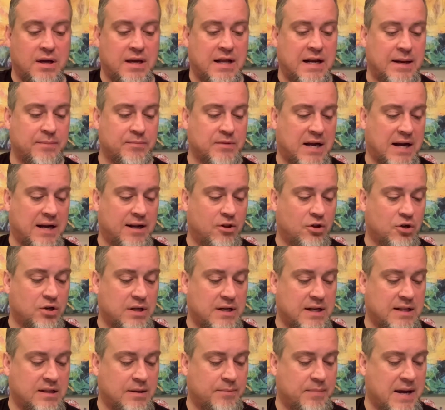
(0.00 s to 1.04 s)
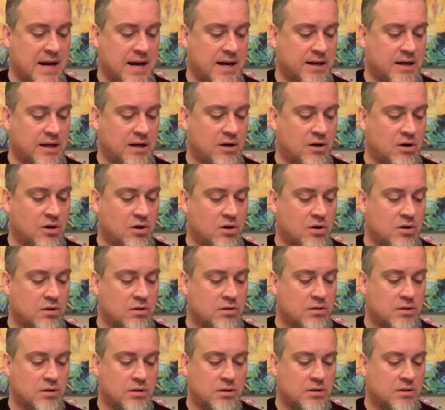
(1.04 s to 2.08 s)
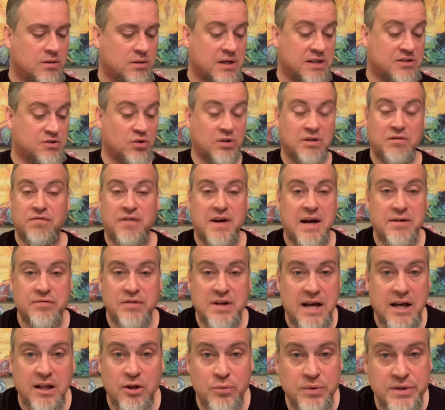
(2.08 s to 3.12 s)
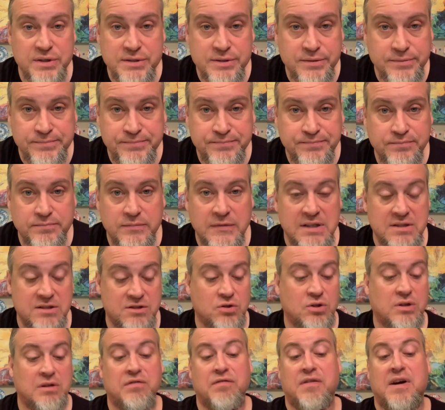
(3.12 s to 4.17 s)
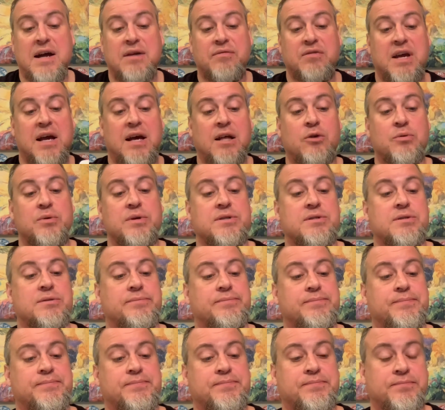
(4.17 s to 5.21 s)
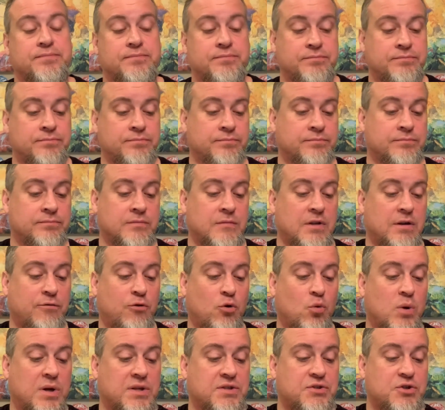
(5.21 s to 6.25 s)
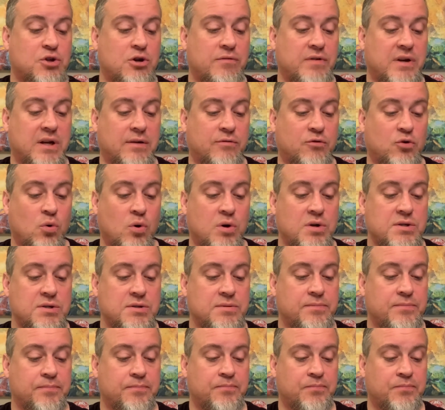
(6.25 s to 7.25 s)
And I'm kind of looking at the back here. It's only five calories. This is only five calories for one serving, of course.